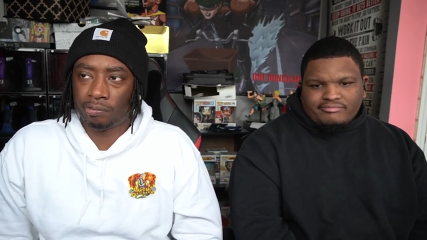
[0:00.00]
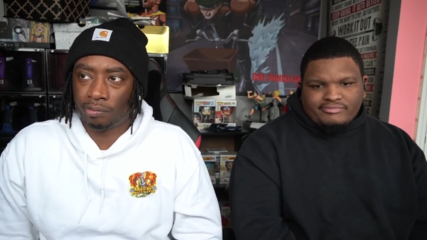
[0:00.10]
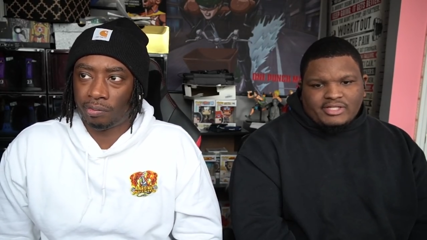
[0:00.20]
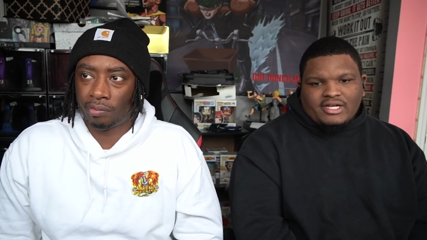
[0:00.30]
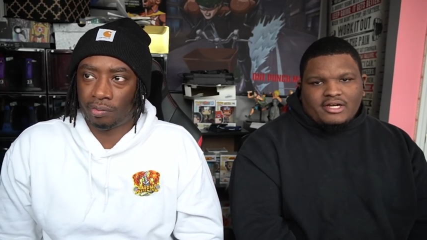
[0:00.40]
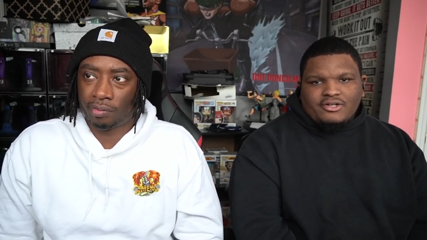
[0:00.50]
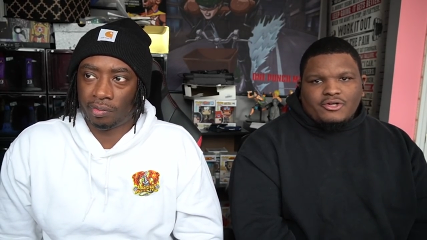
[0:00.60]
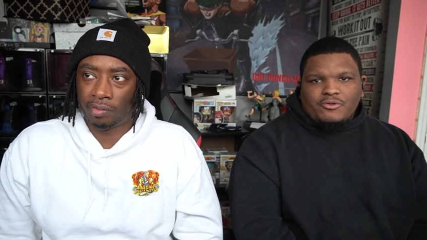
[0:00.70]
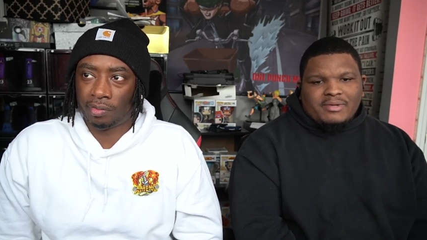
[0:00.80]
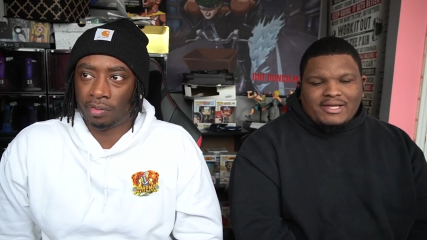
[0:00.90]
Speaker 1: y'all know
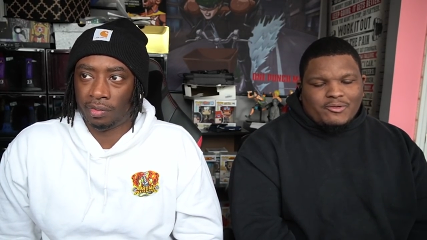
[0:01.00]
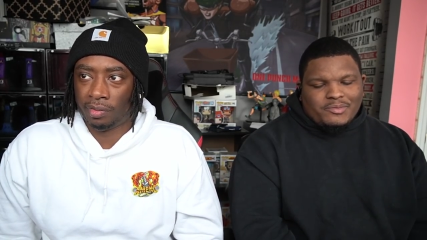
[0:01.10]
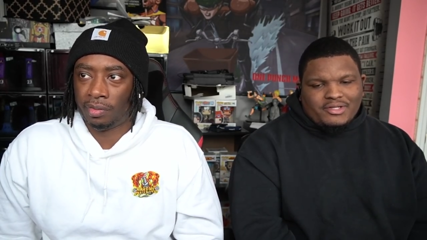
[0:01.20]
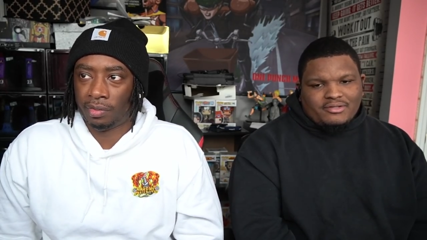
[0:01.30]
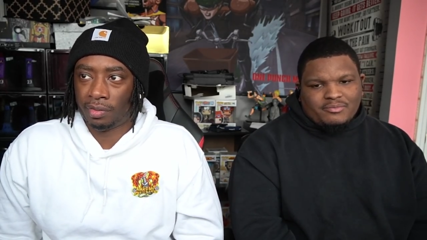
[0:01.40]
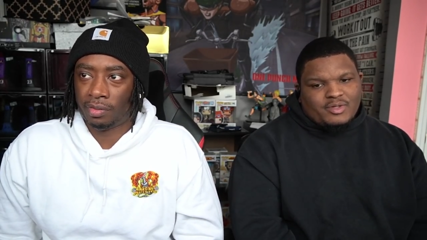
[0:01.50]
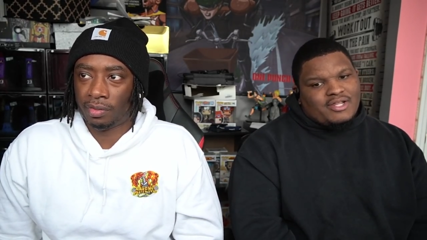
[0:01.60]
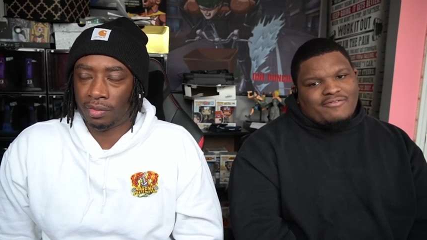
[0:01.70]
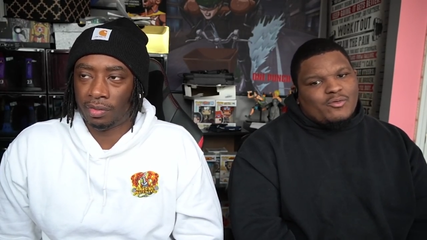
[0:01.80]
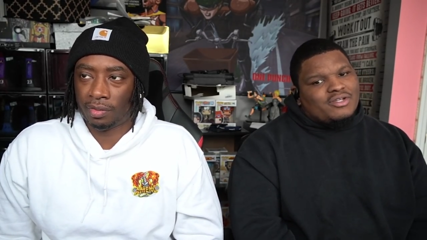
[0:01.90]
who mine would be. But
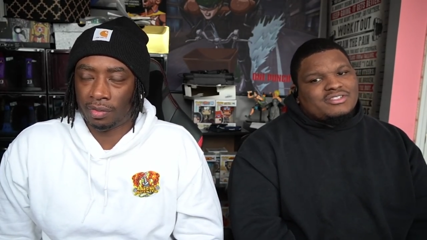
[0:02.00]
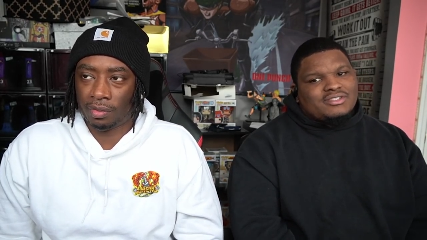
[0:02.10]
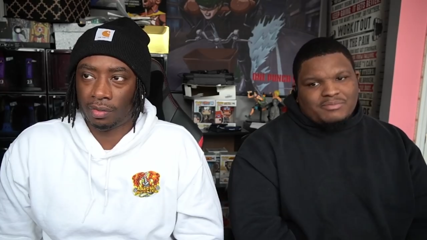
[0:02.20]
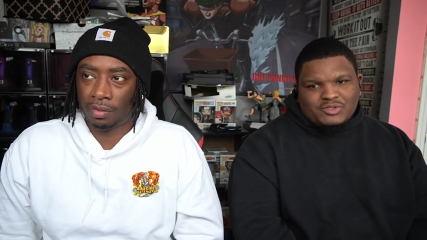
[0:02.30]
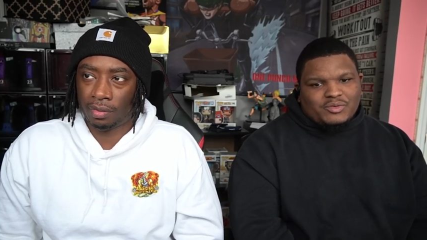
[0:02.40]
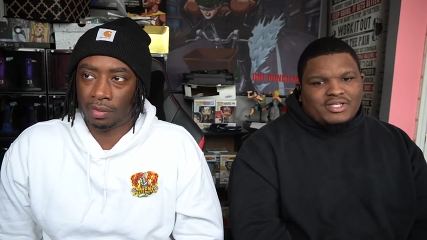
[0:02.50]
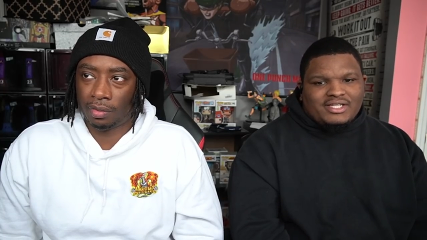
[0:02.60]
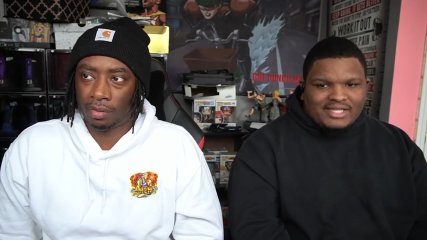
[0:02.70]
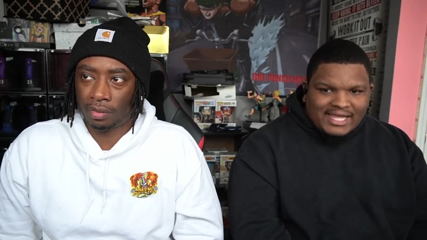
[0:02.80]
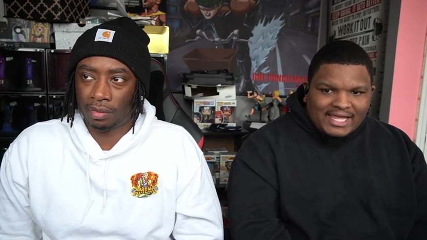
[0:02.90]
if it wasn't
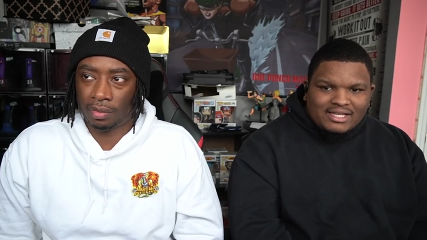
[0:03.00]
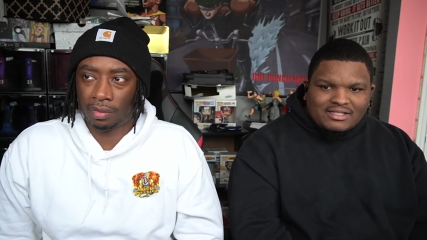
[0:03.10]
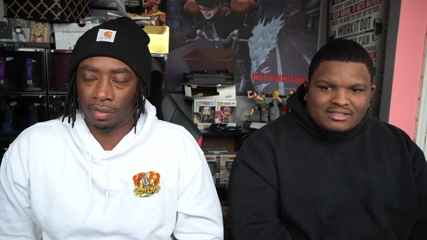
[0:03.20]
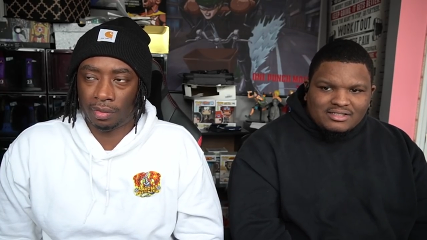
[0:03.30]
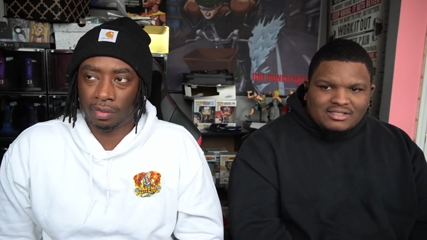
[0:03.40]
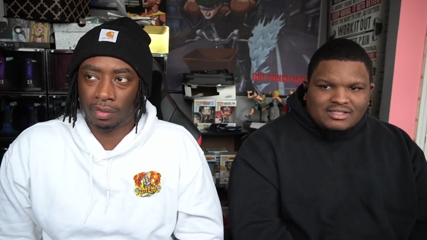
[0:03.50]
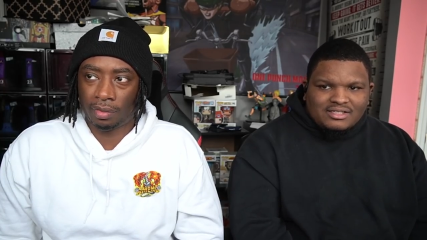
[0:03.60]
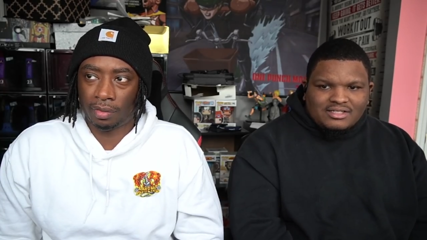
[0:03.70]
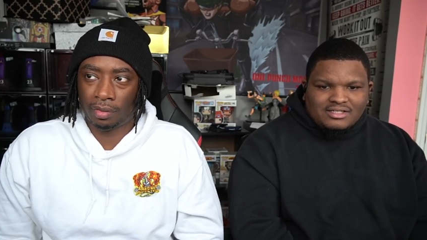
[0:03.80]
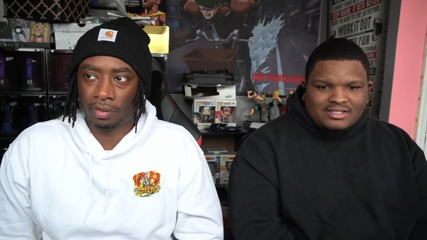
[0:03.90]
between that,
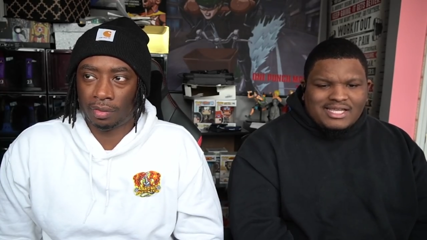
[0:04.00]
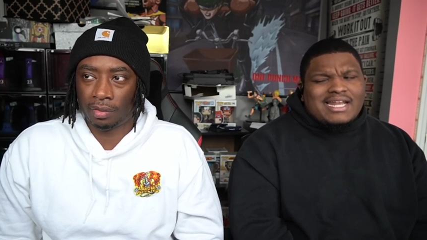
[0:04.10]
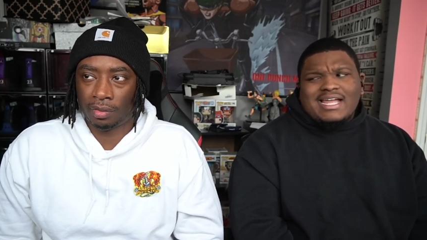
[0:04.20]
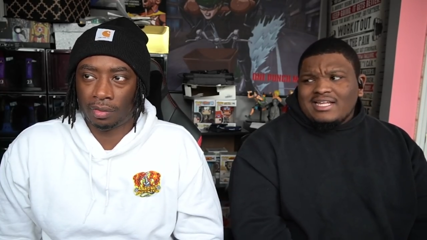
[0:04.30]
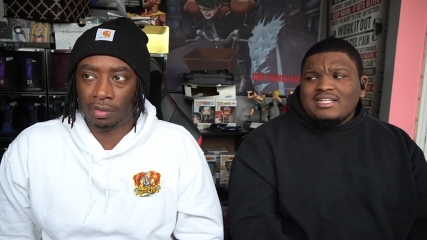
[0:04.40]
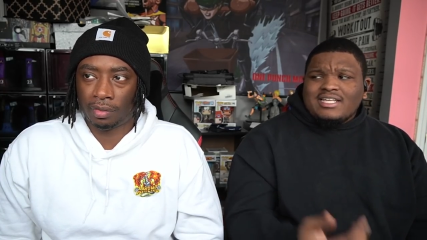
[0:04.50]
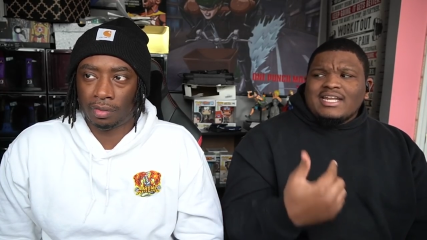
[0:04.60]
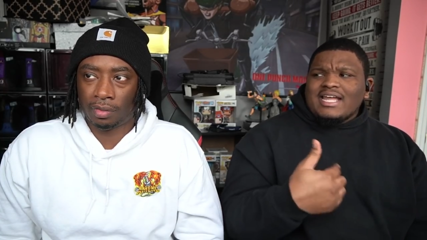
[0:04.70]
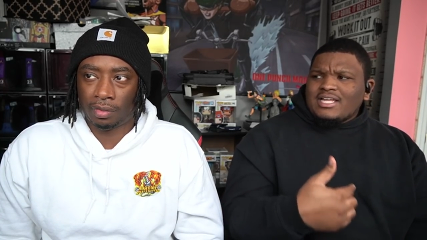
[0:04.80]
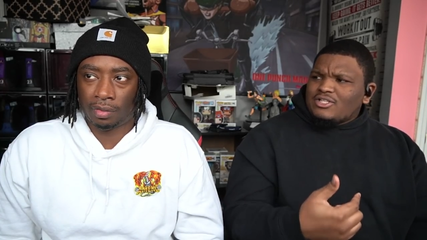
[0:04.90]
can I
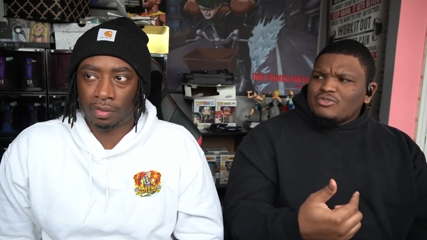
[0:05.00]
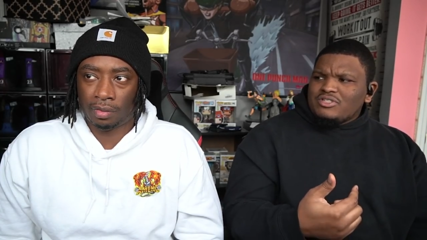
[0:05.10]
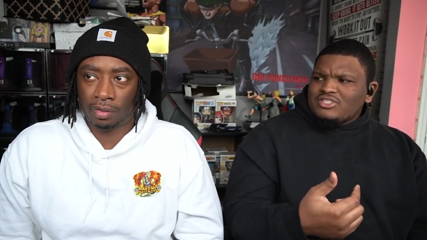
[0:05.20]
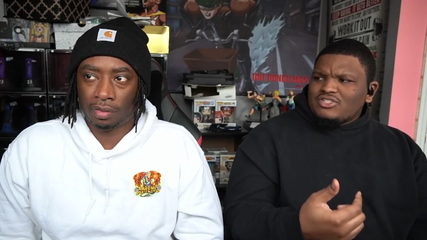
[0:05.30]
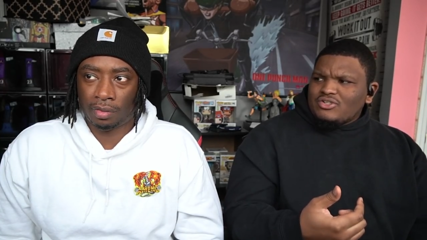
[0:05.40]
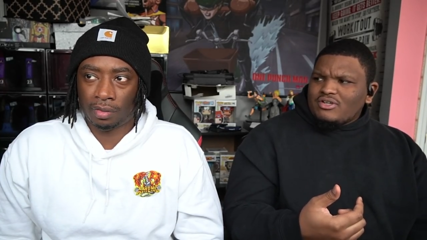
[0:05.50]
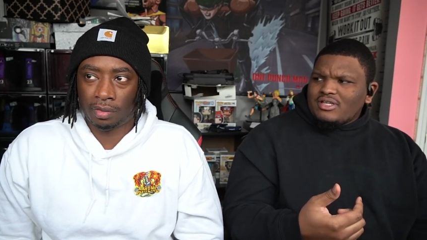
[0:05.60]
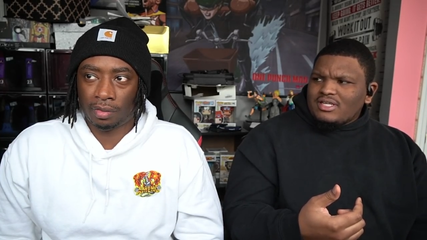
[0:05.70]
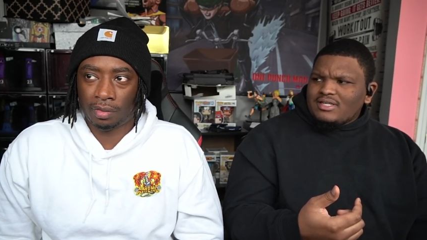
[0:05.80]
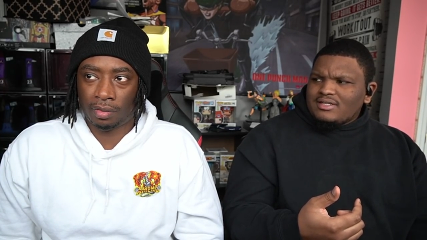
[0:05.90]
can I include
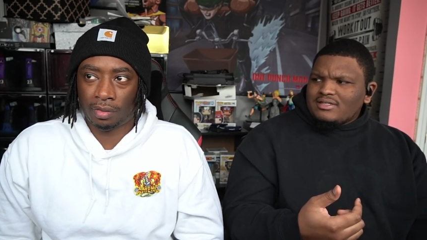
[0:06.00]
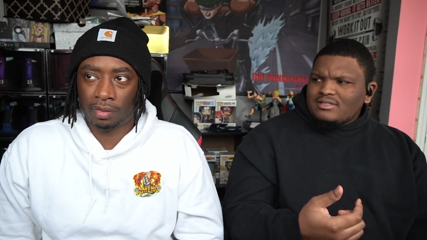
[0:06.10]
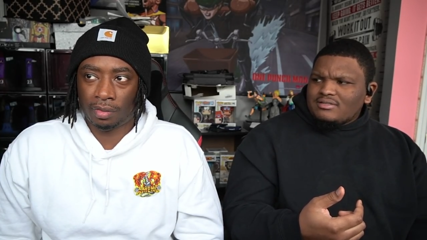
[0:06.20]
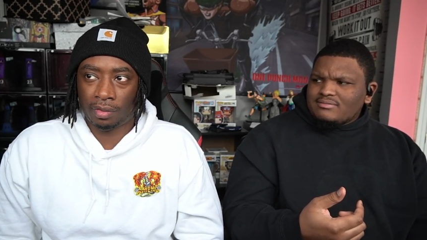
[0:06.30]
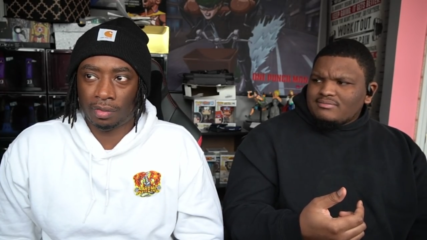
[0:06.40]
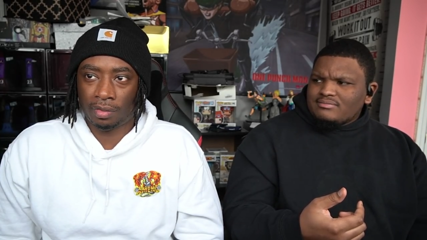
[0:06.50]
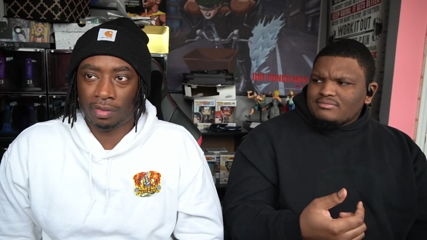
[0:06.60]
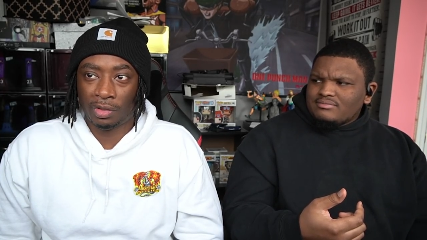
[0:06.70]
Nishinoya and um?